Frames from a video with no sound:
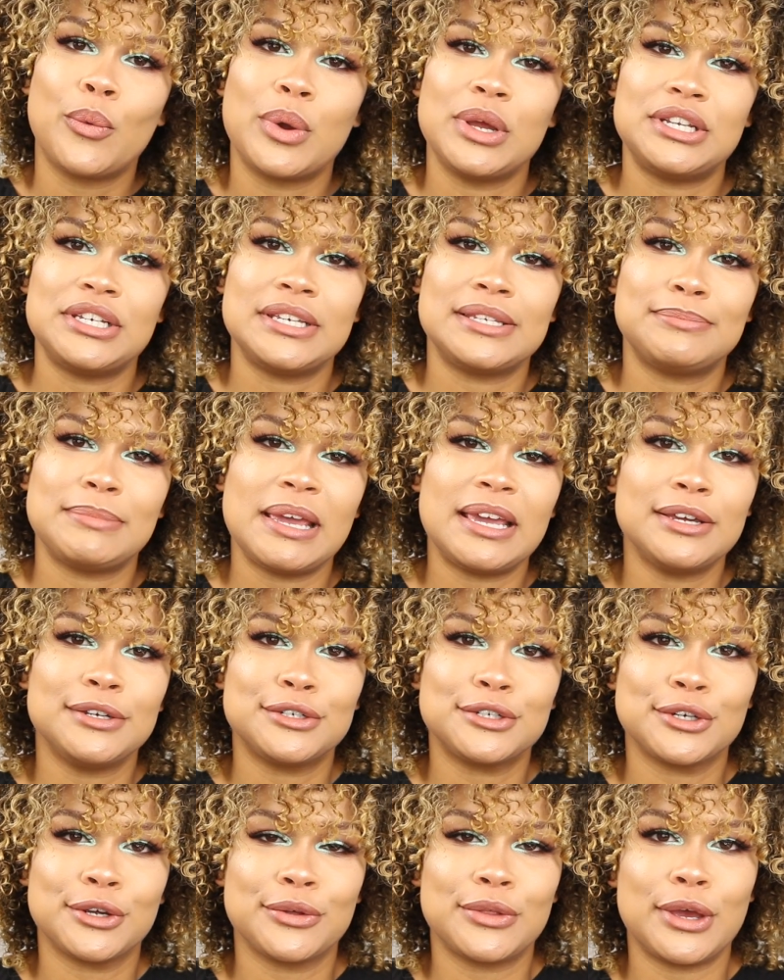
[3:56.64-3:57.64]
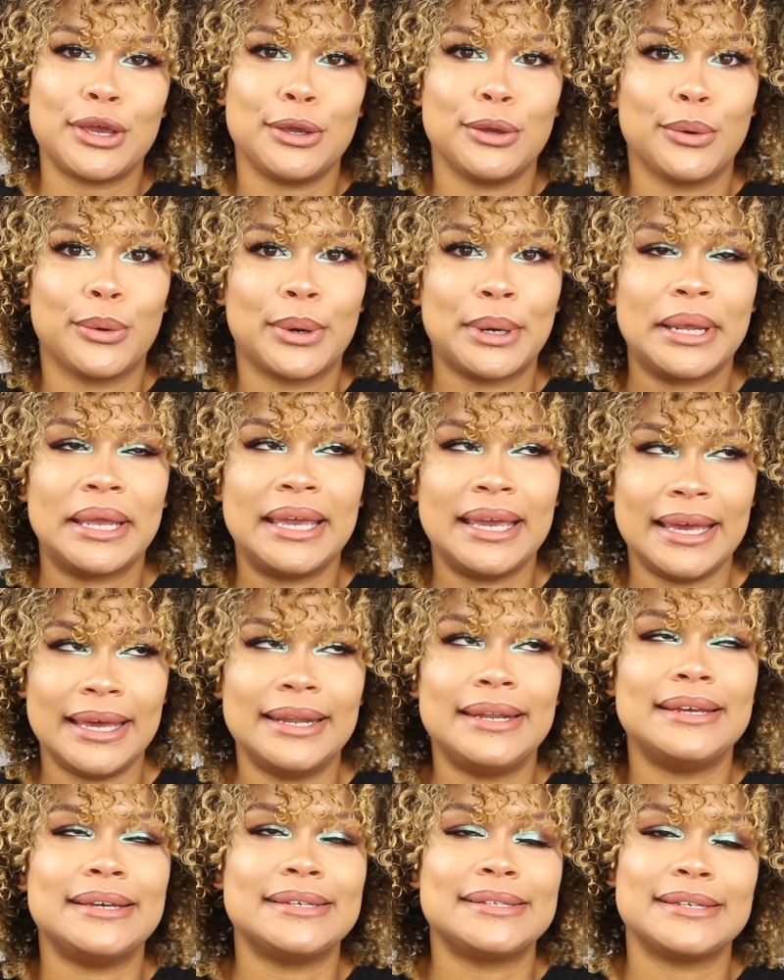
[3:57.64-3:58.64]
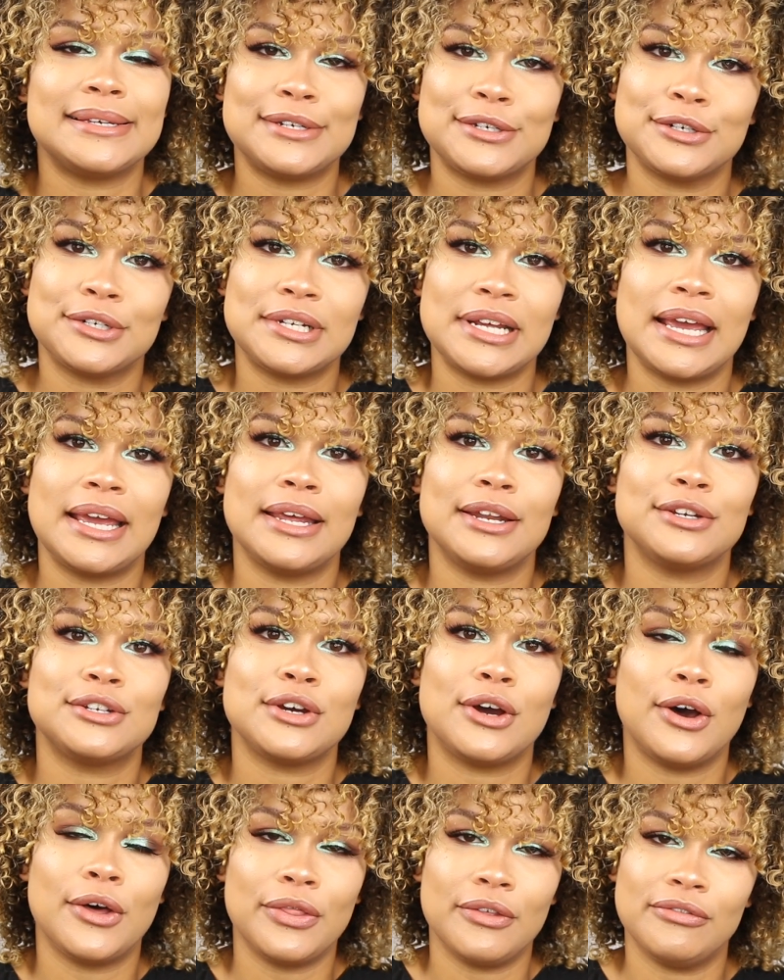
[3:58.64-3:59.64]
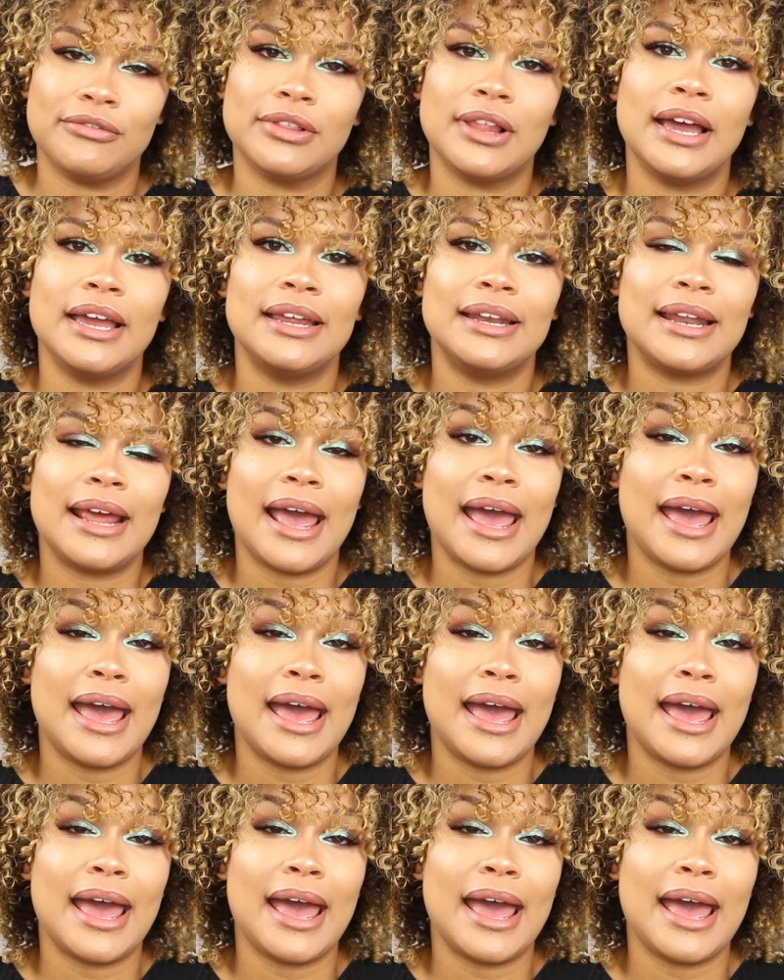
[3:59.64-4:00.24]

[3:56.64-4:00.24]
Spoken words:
which is making sure that your kid is entertained on the flight